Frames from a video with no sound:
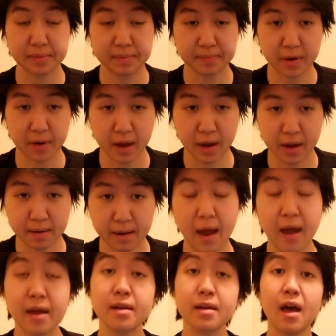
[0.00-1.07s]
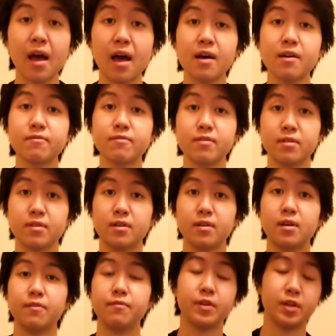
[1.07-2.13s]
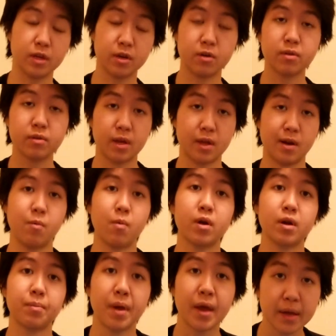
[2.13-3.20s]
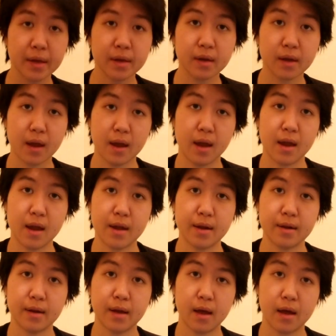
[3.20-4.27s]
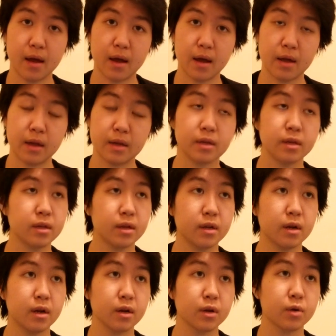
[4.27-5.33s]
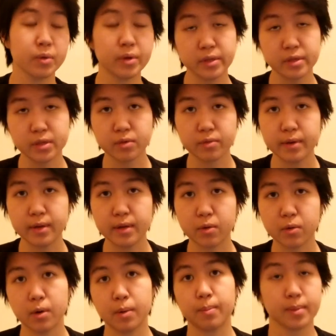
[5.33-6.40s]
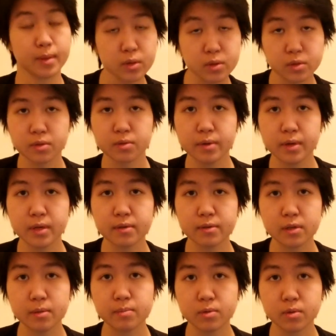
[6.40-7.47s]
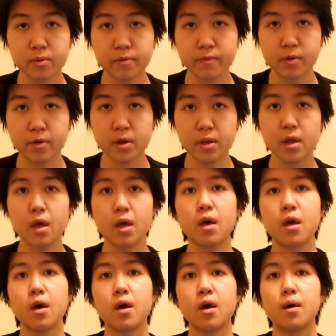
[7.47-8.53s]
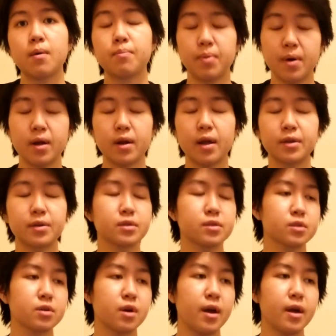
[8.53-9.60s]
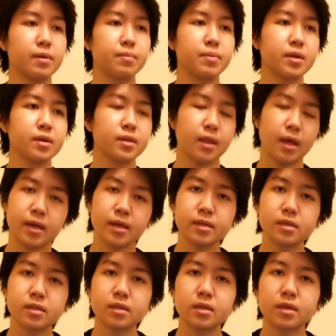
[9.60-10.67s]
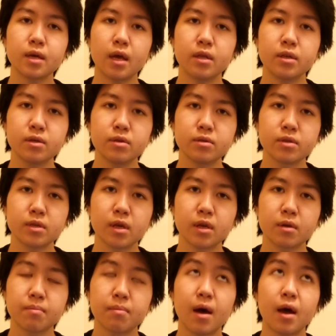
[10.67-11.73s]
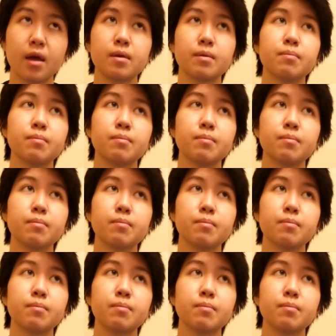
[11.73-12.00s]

Okay, I have a video that I want to make and I needed a green screen or a blue screen of some sort for it, but I just tried being lazy and using my